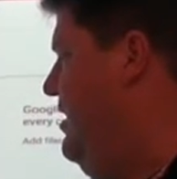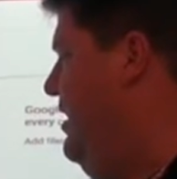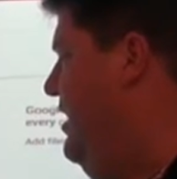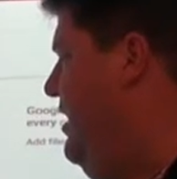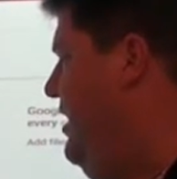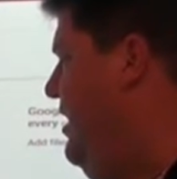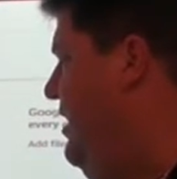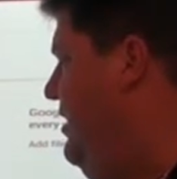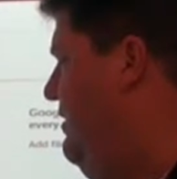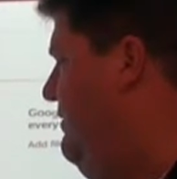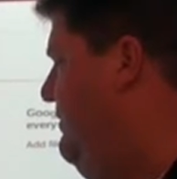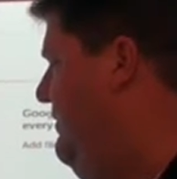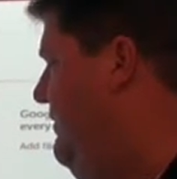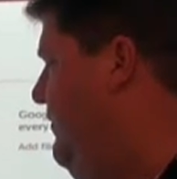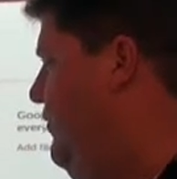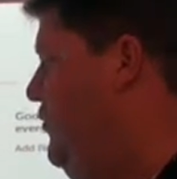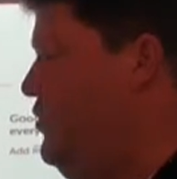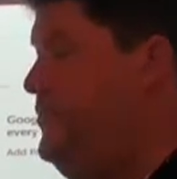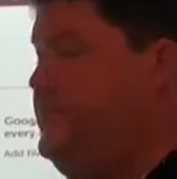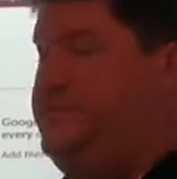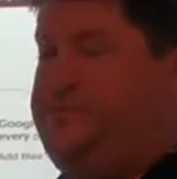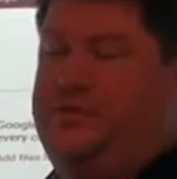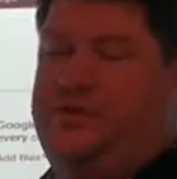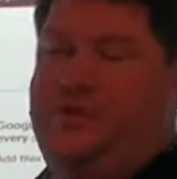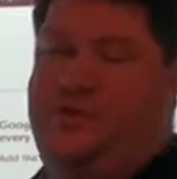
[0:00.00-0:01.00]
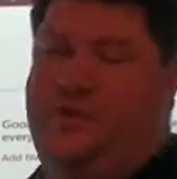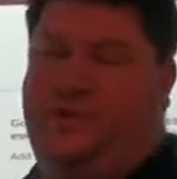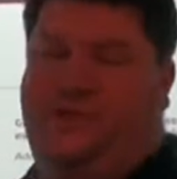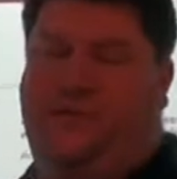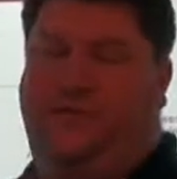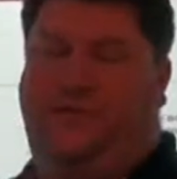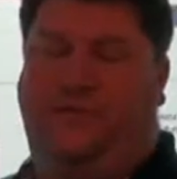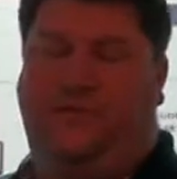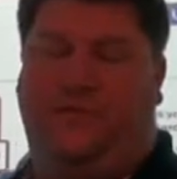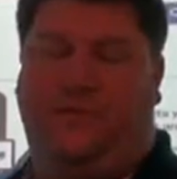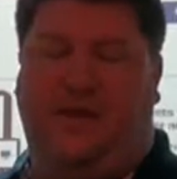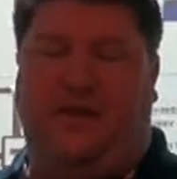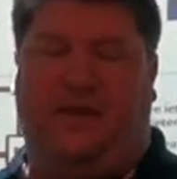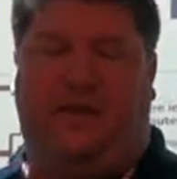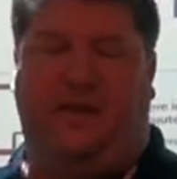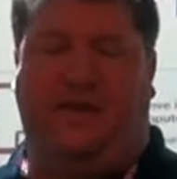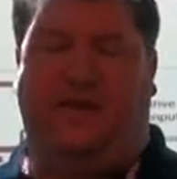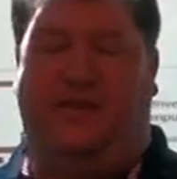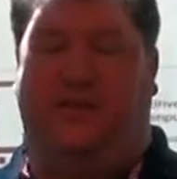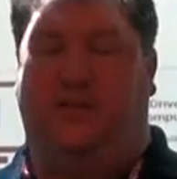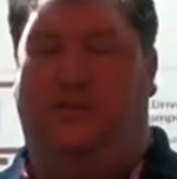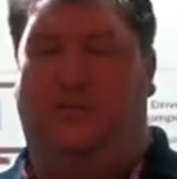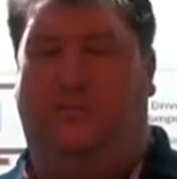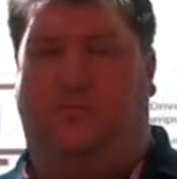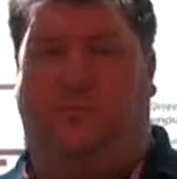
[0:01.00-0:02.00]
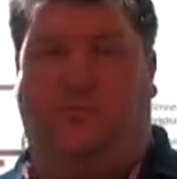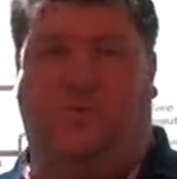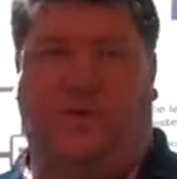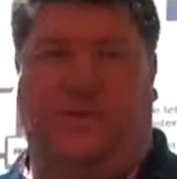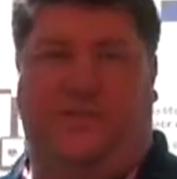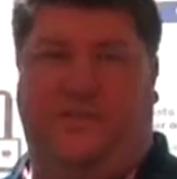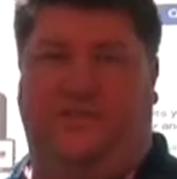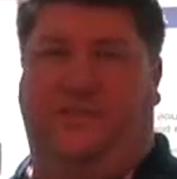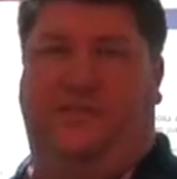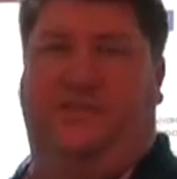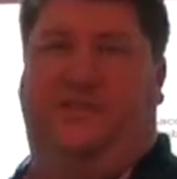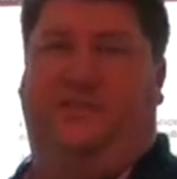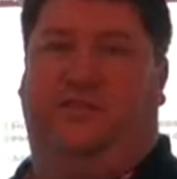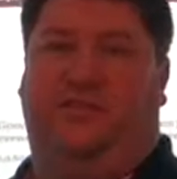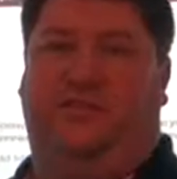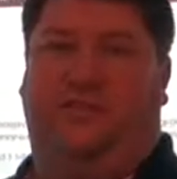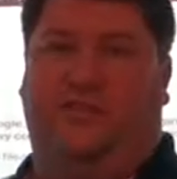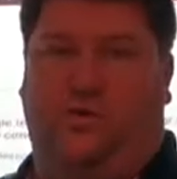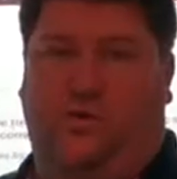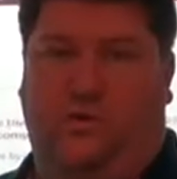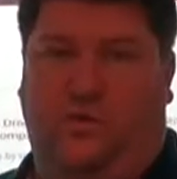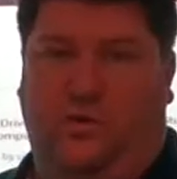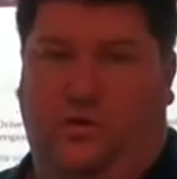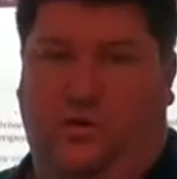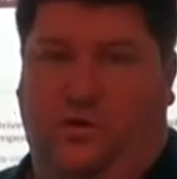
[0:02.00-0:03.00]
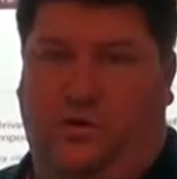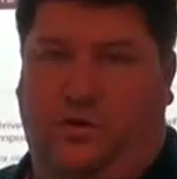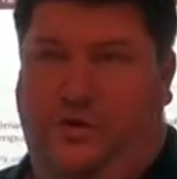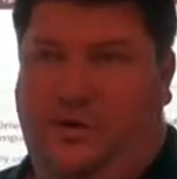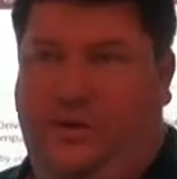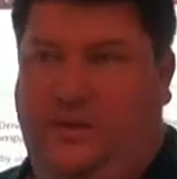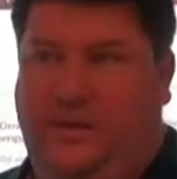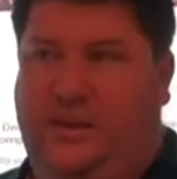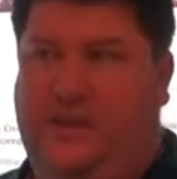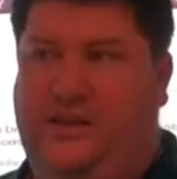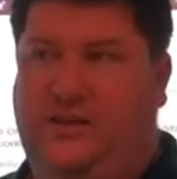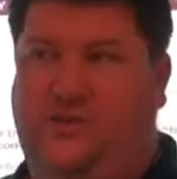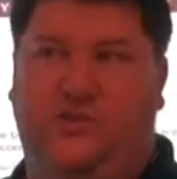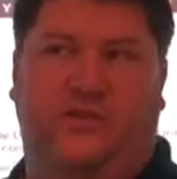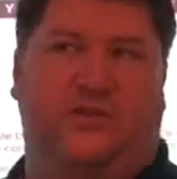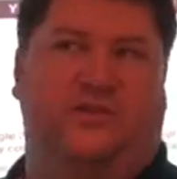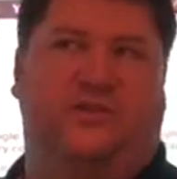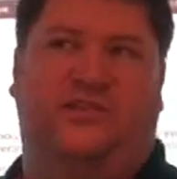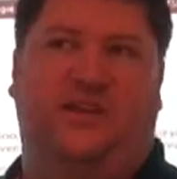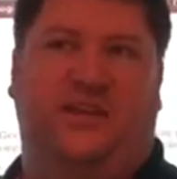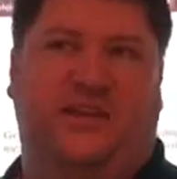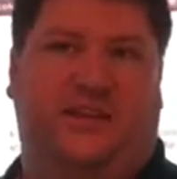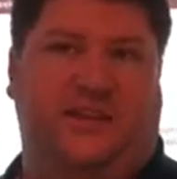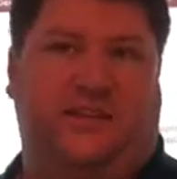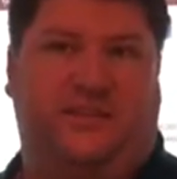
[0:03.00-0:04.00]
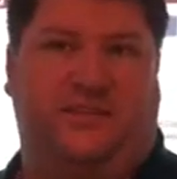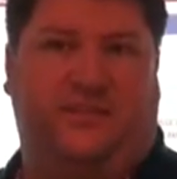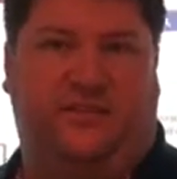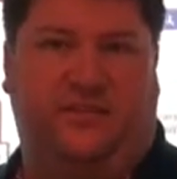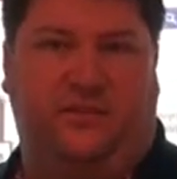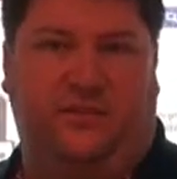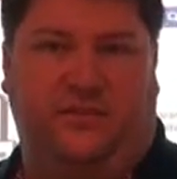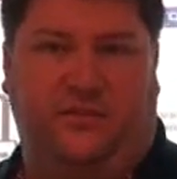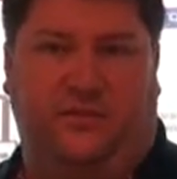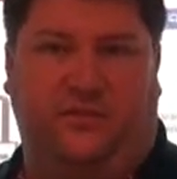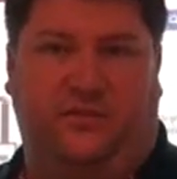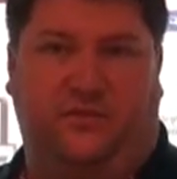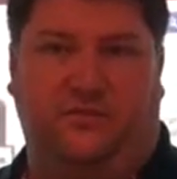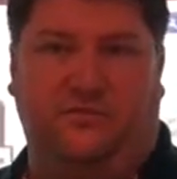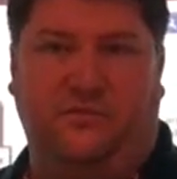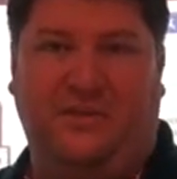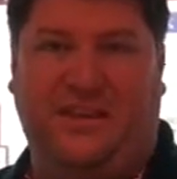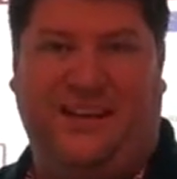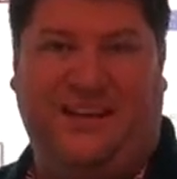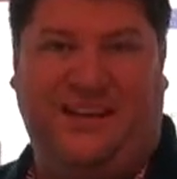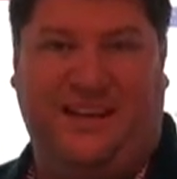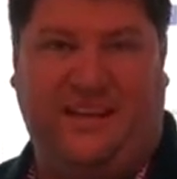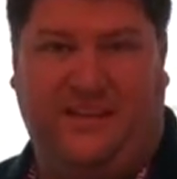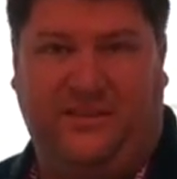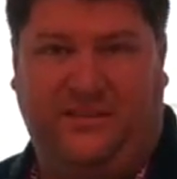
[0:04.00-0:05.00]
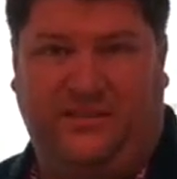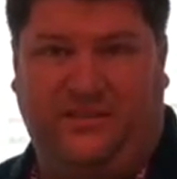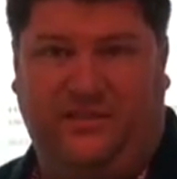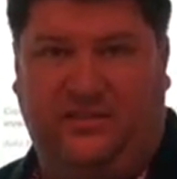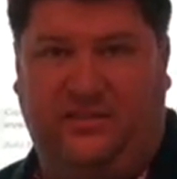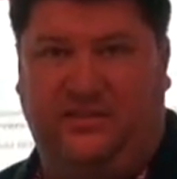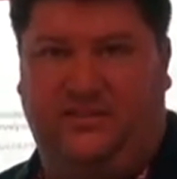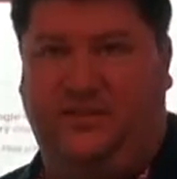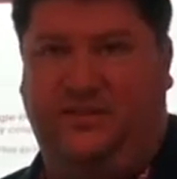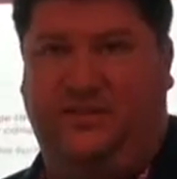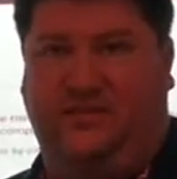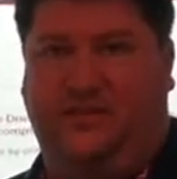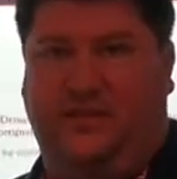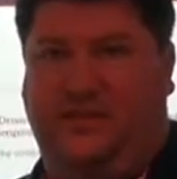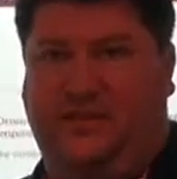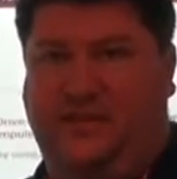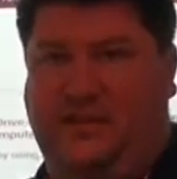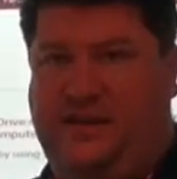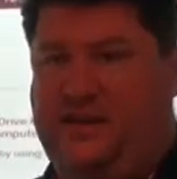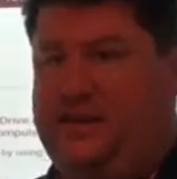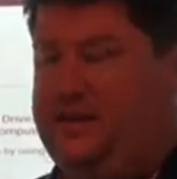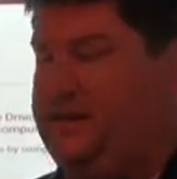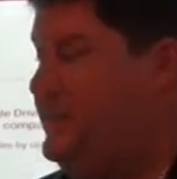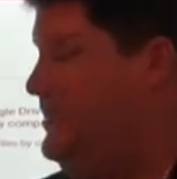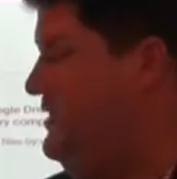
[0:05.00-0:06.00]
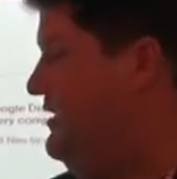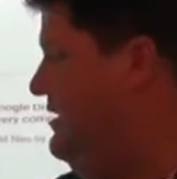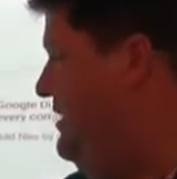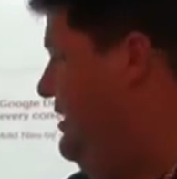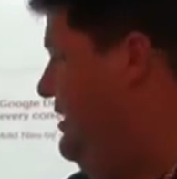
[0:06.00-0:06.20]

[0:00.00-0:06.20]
Forms are good for making quizzes or entrance tickets to meetings, stuff like that.